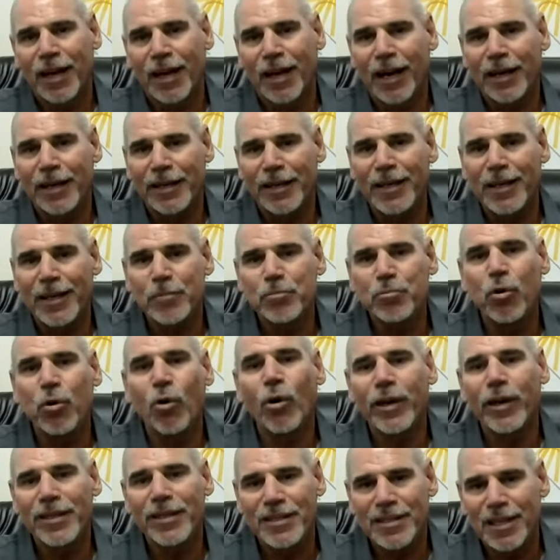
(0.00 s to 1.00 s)
uh, he
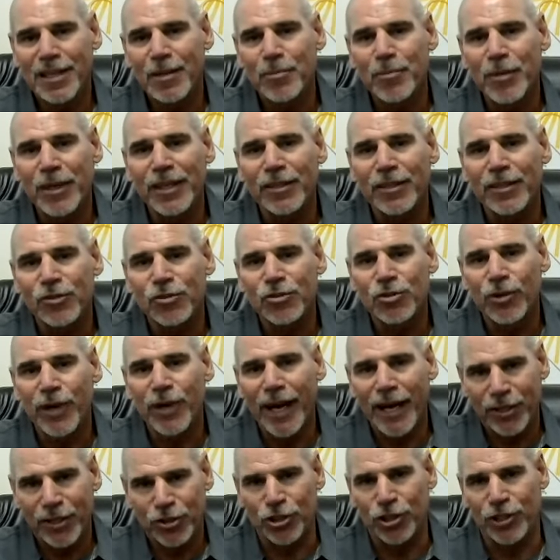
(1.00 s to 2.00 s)
points them in a
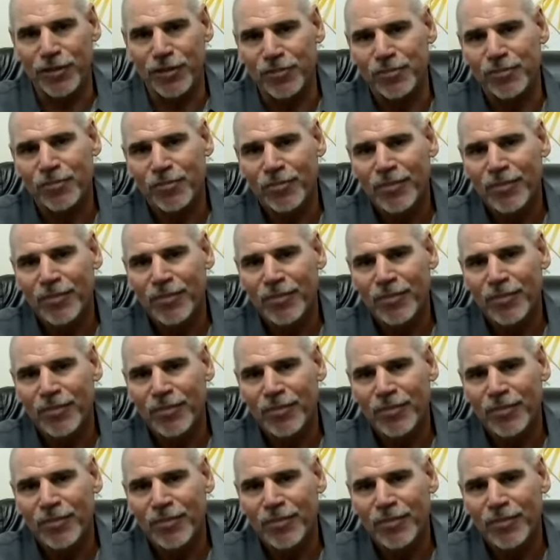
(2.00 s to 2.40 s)
direction.